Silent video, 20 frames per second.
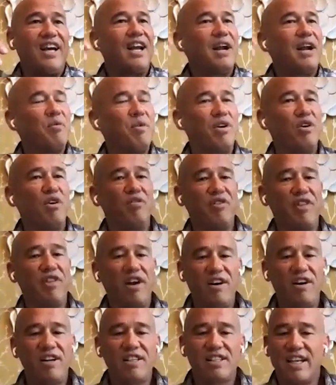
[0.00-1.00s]
And I went over
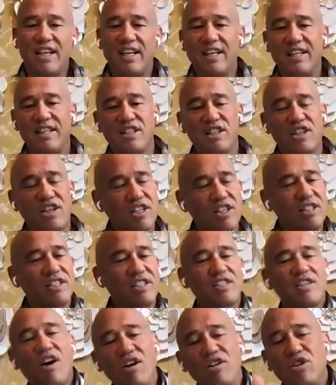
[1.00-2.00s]
there, and he's like, because he
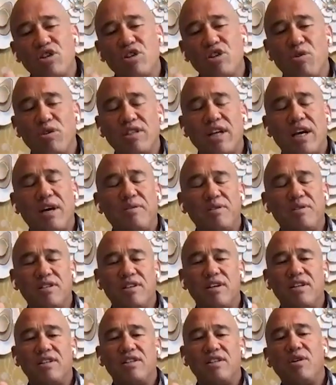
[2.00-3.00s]
saw the shorts I
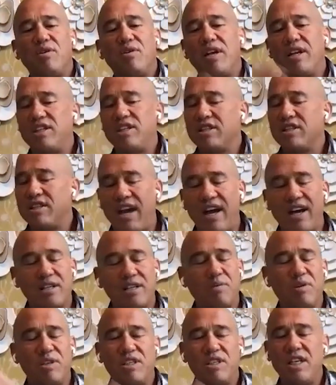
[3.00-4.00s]
was on. So he just
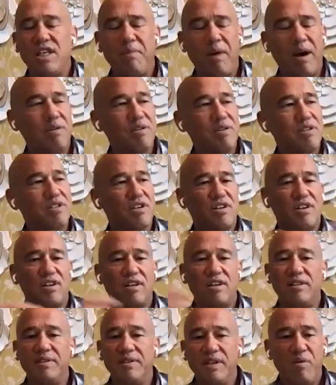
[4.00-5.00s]
asked what team I was
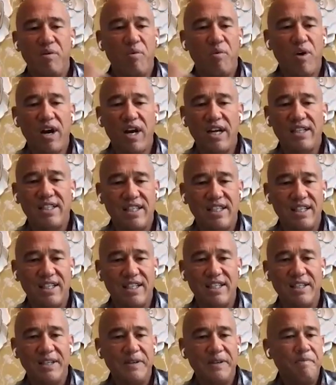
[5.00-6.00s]
on, what I
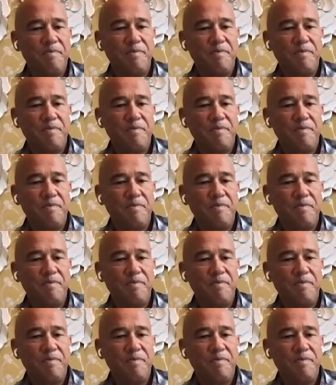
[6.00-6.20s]
did.